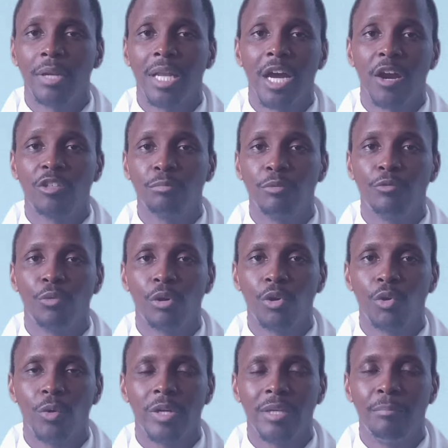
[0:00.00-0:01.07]
hours before
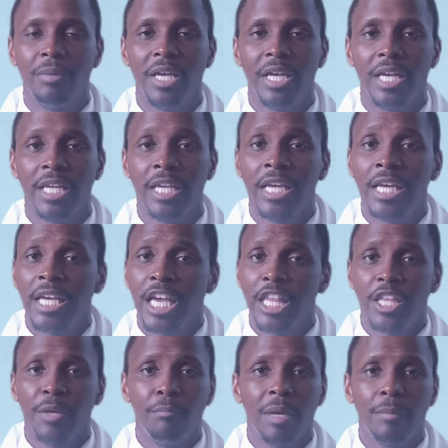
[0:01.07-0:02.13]
going to bed, and
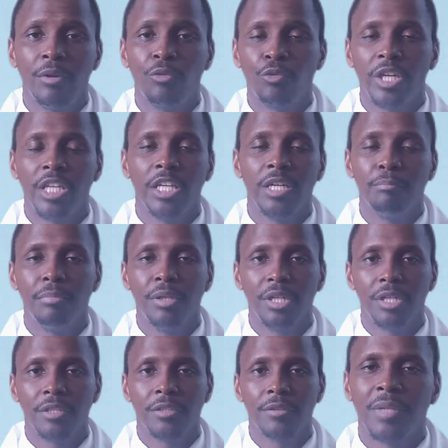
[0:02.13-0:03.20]
then maybe reading a book,
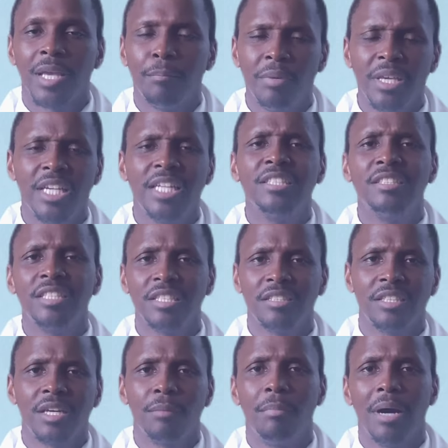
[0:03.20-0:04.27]
and be
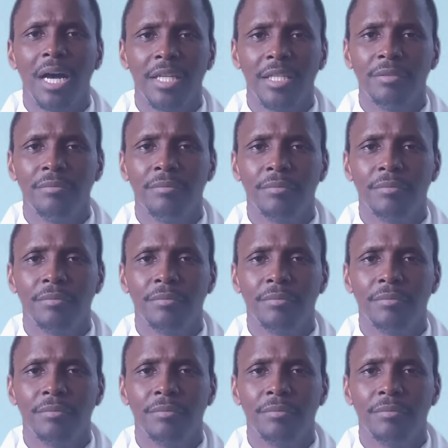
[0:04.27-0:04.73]
consistent about it.